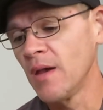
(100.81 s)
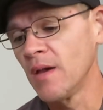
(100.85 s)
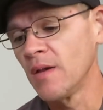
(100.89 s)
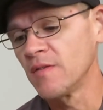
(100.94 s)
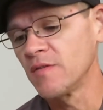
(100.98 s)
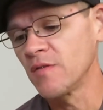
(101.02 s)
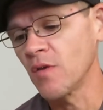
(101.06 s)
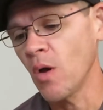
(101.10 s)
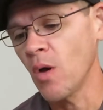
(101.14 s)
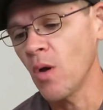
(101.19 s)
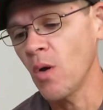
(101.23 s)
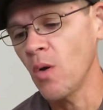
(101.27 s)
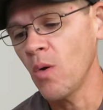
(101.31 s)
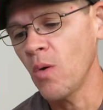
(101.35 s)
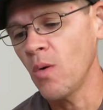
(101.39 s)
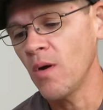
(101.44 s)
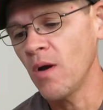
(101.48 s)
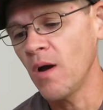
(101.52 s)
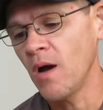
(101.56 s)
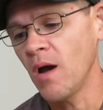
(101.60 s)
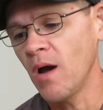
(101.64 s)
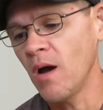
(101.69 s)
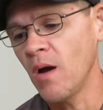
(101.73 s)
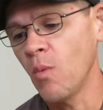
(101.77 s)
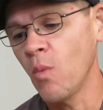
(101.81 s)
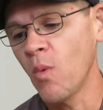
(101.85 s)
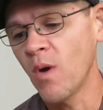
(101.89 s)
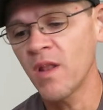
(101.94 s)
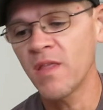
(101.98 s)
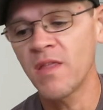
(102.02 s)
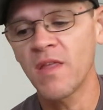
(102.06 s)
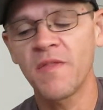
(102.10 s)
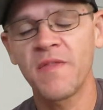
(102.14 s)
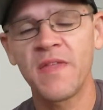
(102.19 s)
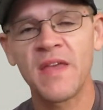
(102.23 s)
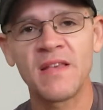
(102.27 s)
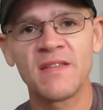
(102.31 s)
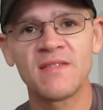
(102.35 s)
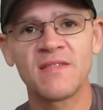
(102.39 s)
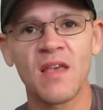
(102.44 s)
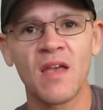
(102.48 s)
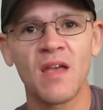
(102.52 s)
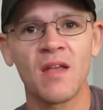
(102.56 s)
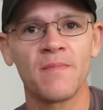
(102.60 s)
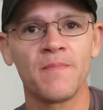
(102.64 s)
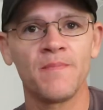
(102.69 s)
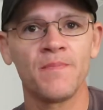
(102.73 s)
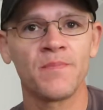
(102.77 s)
So one of the things
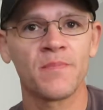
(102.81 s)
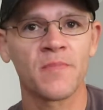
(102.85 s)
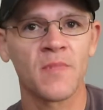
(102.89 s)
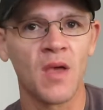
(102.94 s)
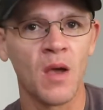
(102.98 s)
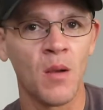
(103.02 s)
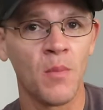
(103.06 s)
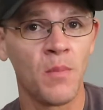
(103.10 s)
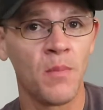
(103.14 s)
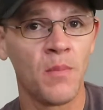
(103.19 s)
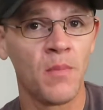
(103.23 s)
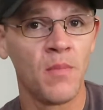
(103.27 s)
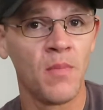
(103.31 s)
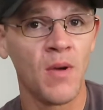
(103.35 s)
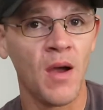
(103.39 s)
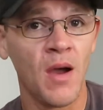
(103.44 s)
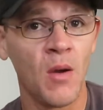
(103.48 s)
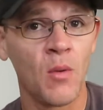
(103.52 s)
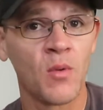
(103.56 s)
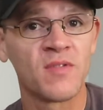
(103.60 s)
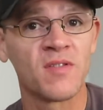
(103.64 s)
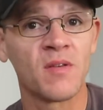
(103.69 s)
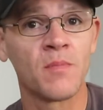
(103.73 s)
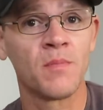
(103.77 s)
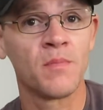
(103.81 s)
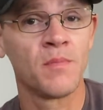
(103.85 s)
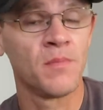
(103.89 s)
that I was